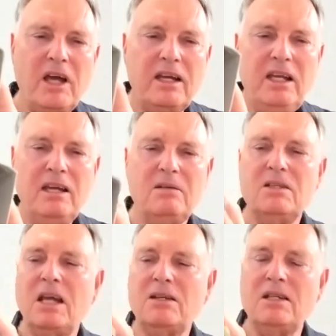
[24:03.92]
done here
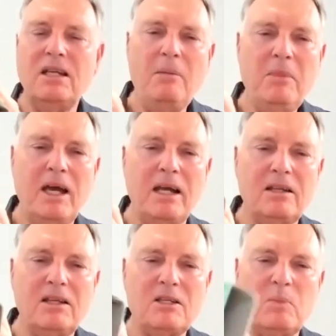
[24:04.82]
is actually
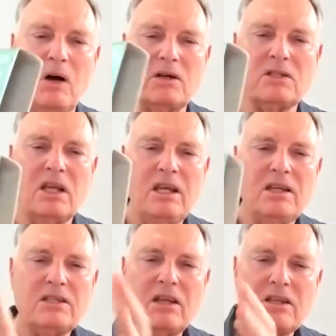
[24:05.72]
laminated this box
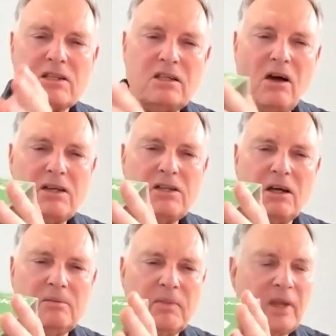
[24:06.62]
so it slides
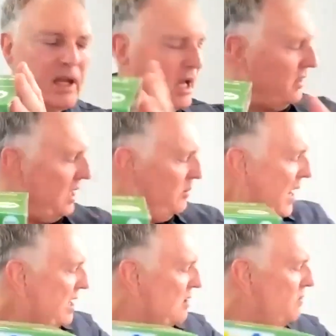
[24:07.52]
on and they
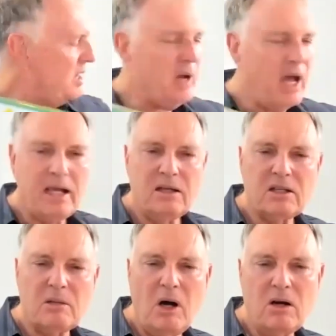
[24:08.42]
pack away back into
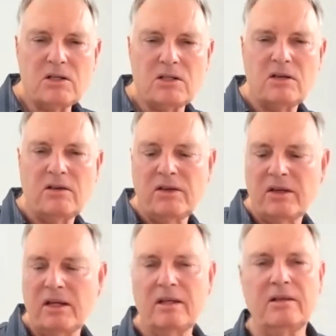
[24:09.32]
the box,
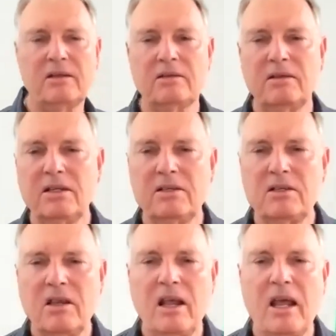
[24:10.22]
right?
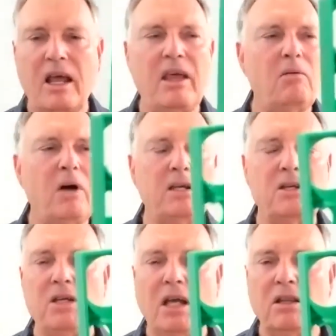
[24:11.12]
And that way you
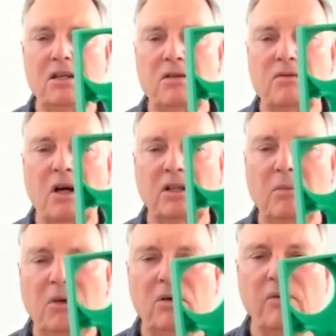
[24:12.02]
check that you've got
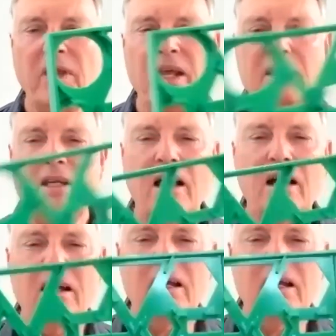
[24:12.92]
them all. Now,